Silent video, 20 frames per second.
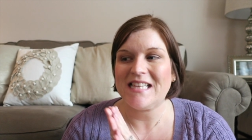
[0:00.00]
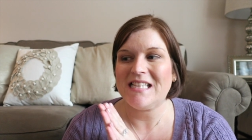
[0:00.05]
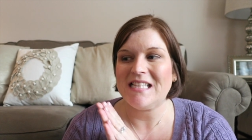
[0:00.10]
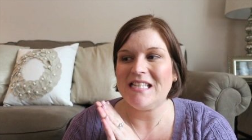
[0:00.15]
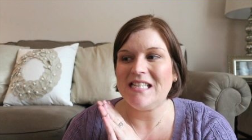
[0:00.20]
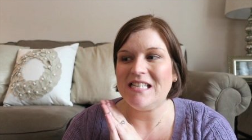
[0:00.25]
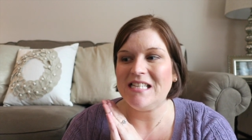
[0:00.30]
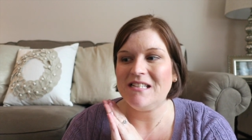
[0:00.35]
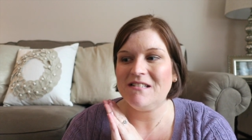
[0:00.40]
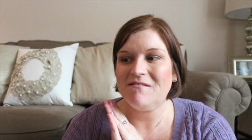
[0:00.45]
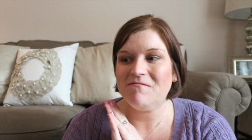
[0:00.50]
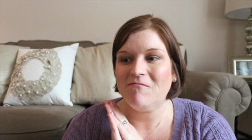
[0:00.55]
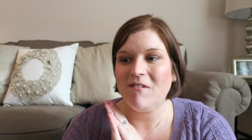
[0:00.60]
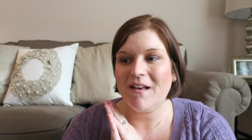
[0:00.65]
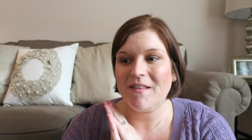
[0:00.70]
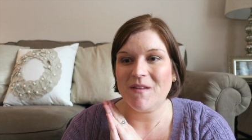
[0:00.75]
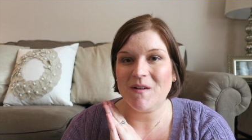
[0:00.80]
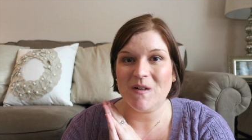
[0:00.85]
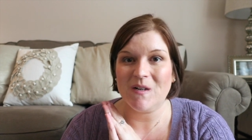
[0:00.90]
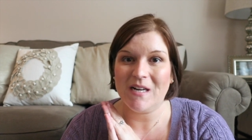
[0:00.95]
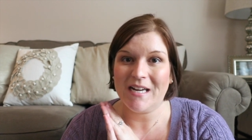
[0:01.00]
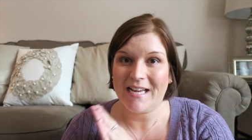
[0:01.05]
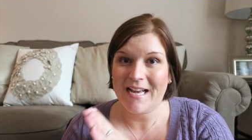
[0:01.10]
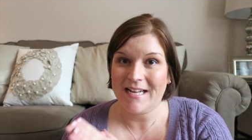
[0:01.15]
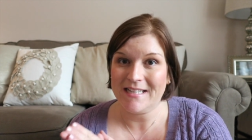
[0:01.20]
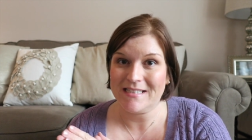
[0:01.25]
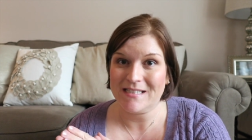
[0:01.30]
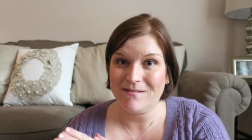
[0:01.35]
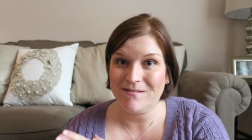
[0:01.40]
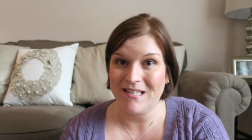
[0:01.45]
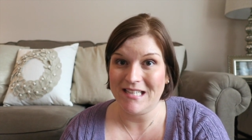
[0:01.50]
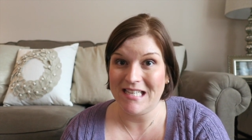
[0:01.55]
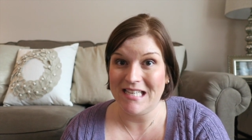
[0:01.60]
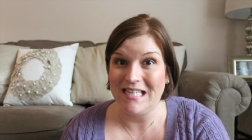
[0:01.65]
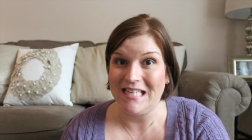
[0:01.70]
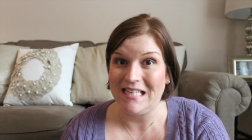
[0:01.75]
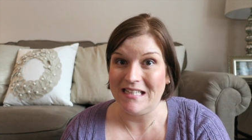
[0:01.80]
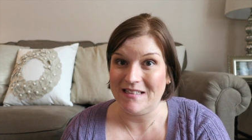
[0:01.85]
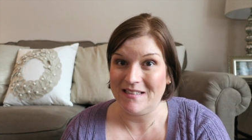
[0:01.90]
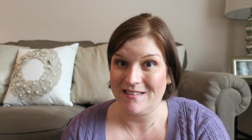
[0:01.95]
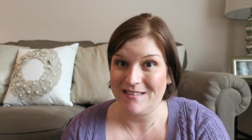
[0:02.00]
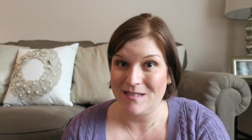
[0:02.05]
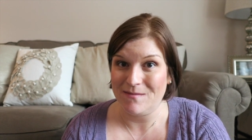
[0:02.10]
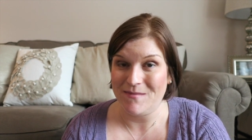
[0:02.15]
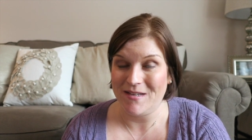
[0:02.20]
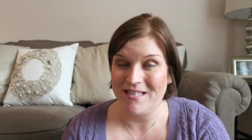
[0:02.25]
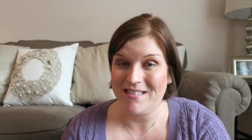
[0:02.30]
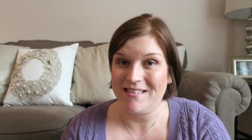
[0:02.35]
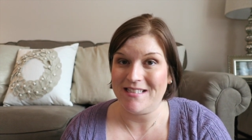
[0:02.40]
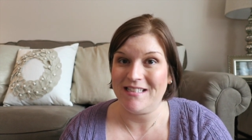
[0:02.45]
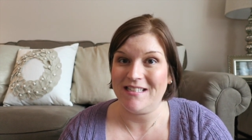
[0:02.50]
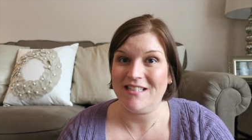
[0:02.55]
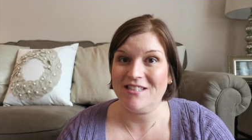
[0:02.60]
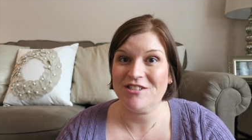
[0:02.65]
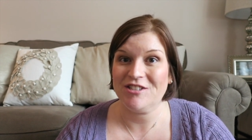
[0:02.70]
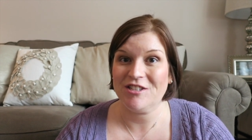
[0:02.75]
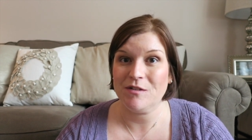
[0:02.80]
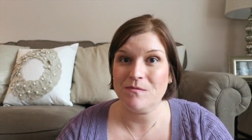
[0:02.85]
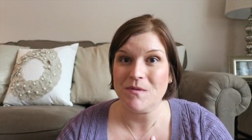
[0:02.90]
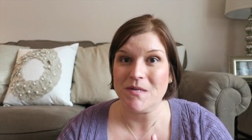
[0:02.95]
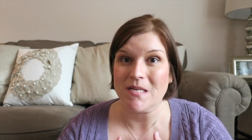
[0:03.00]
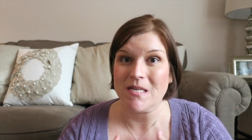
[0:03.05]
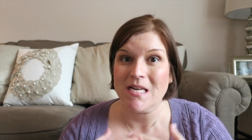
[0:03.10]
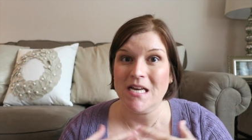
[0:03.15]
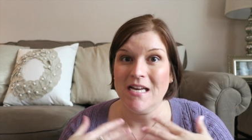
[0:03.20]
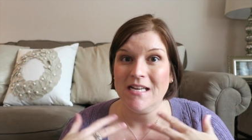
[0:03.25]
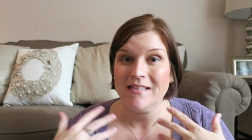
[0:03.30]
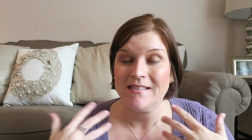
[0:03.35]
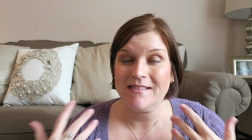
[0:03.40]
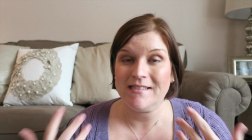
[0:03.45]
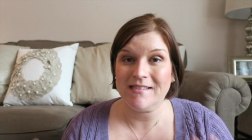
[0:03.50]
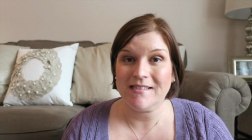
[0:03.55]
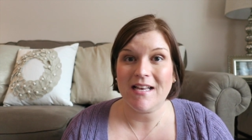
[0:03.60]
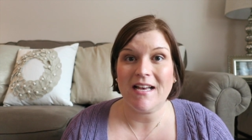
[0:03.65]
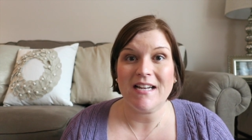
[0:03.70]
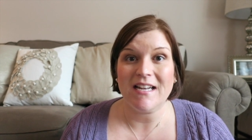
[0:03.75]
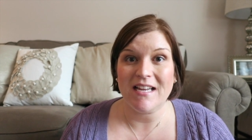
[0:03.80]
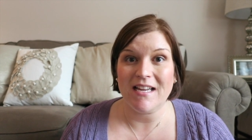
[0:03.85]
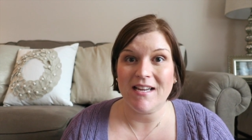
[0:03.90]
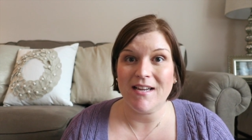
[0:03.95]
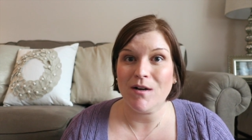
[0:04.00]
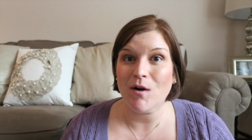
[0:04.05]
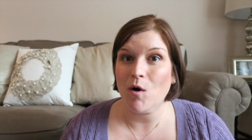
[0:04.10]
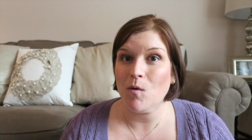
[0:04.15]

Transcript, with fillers: The weather at Castaway Cay looks amazing. It should be sunny,